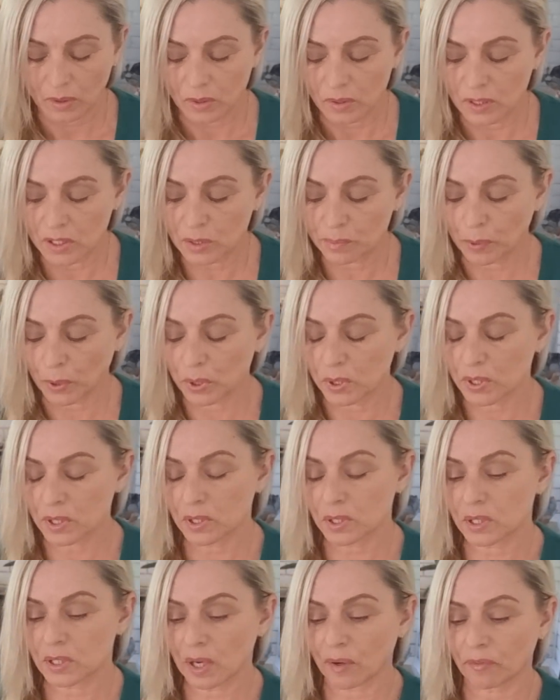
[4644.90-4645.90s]
This
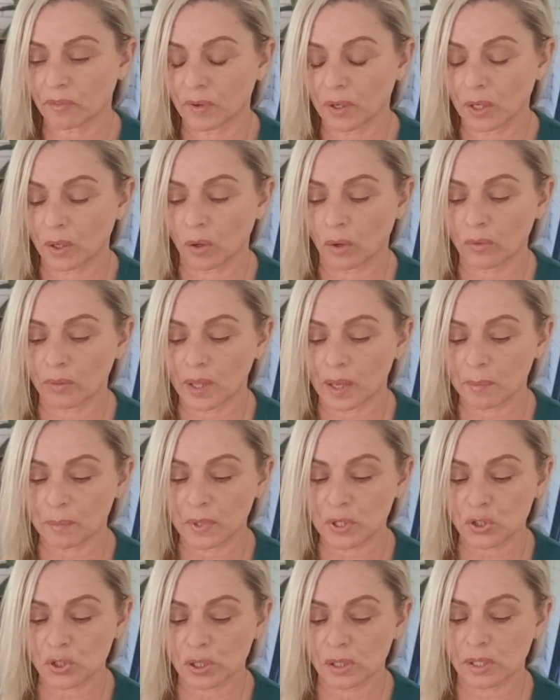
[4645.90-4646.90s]
person's definitely on their
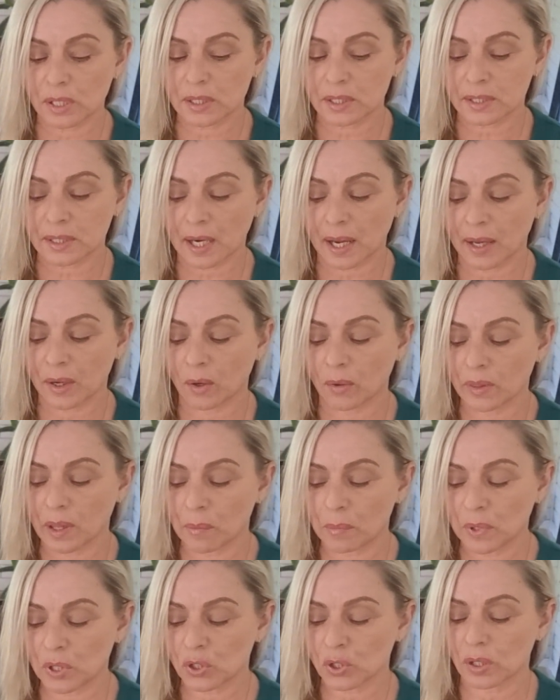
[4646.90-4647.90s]
mission. They're staying on their
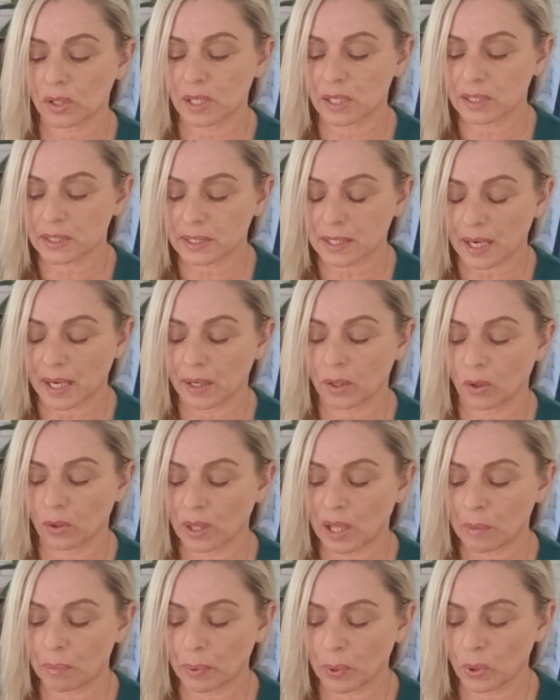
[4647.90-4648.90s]
mission. They're staying on
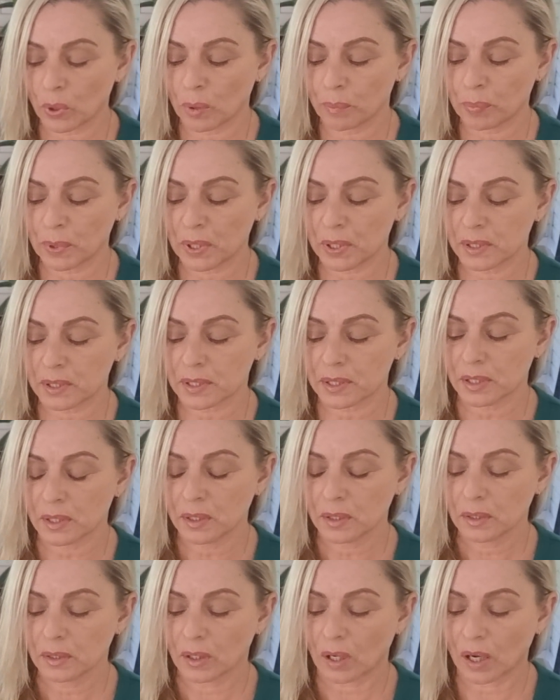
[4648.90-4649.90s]
their purpose.
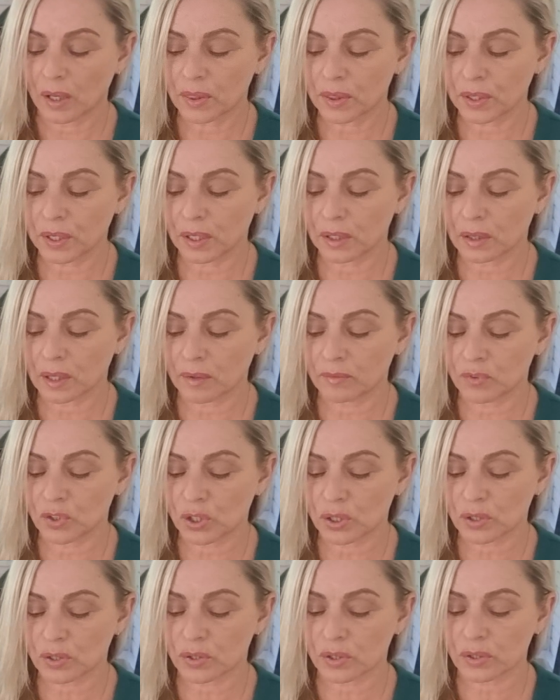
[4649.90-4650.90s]
I think they've
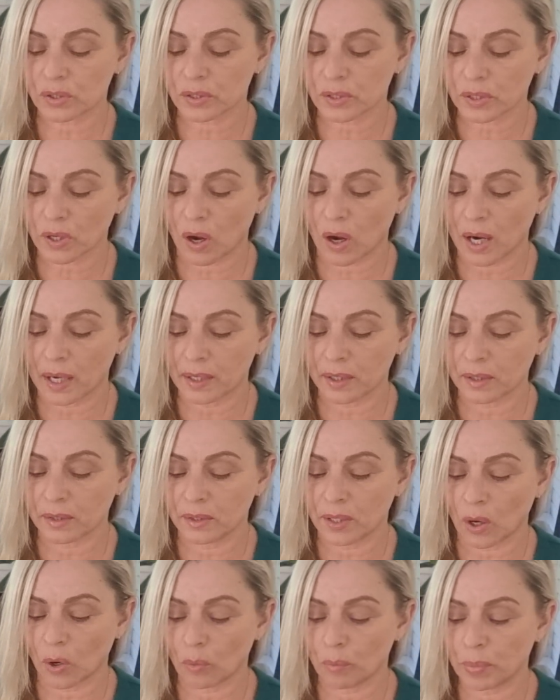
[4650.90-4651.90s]
just decided
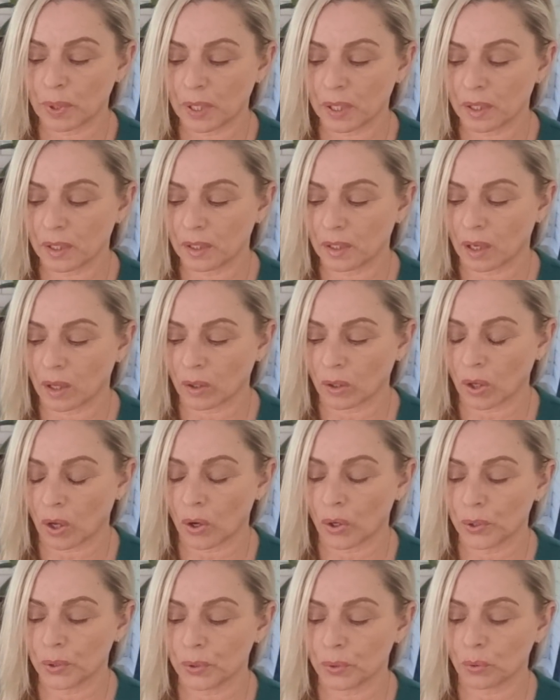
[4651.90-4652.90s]
they'll be
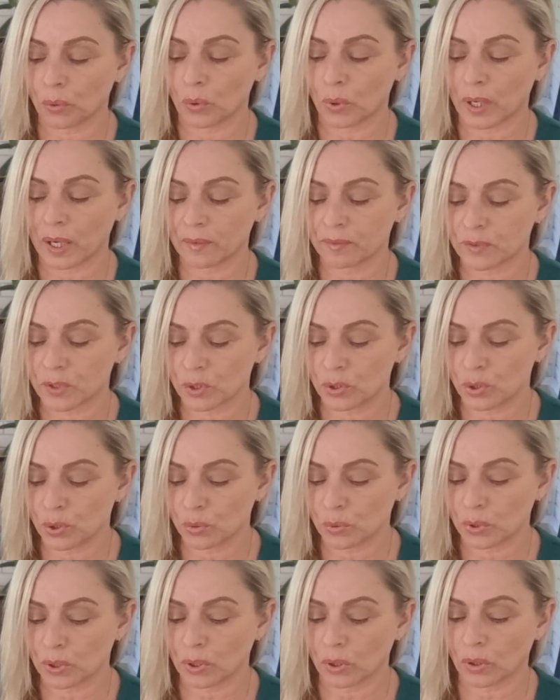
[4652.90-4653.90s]
alone or have to
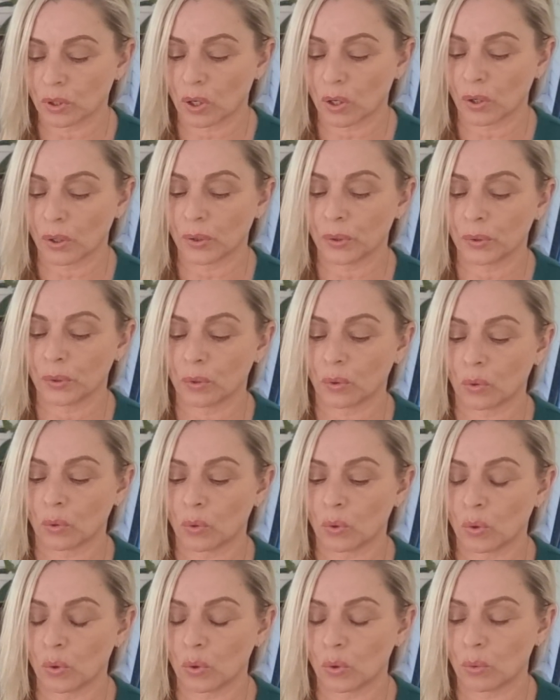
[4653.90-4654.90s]
do it alone
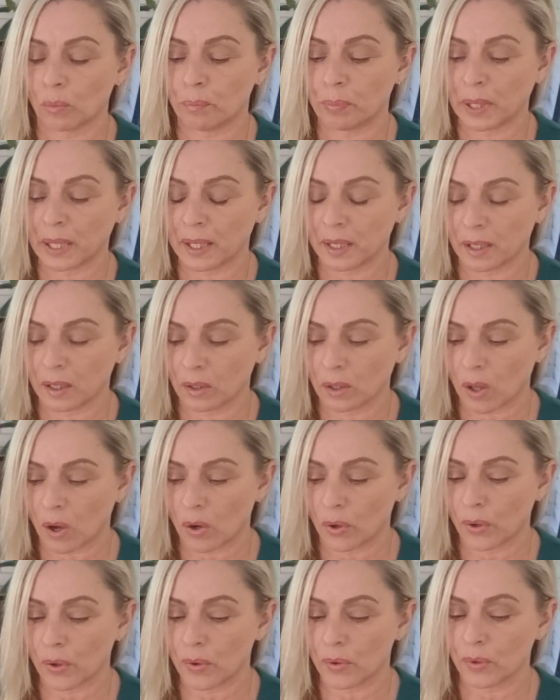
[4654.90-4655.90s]
or be
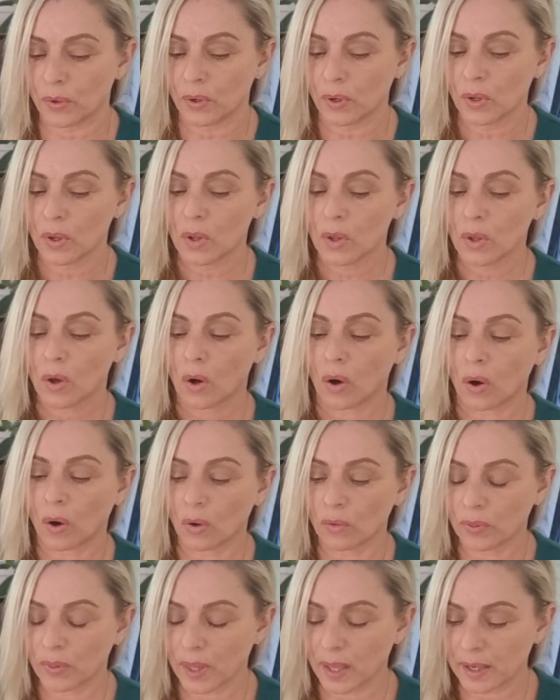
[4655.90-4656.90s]
alone
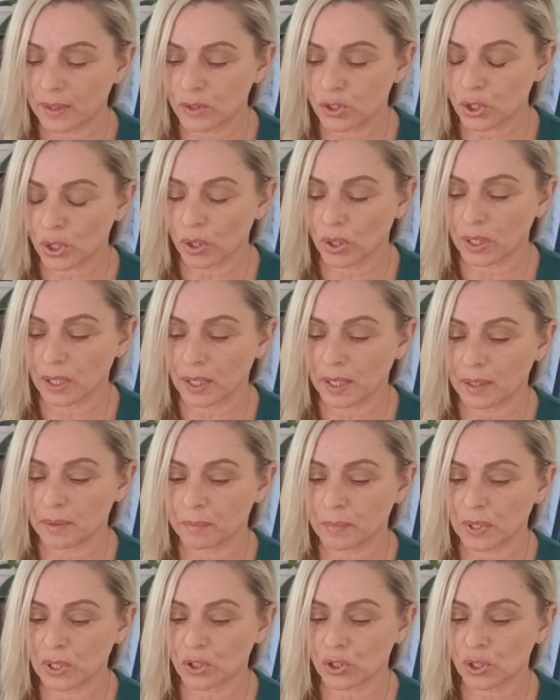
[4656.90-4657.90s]
on their journey
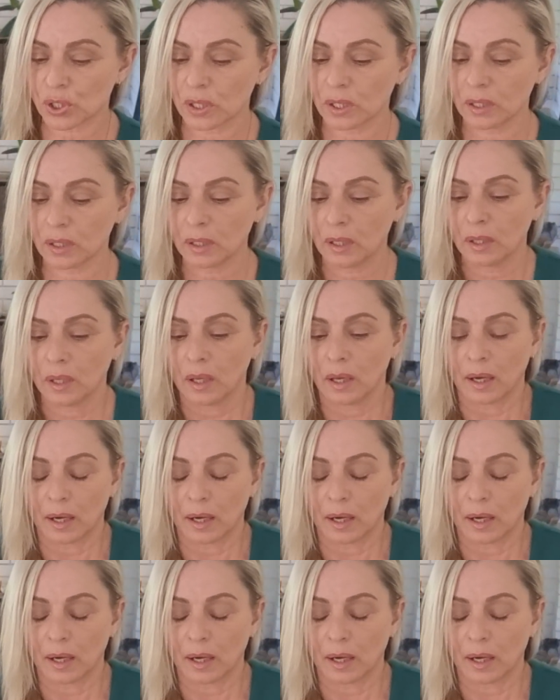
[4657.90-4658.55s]
and mission.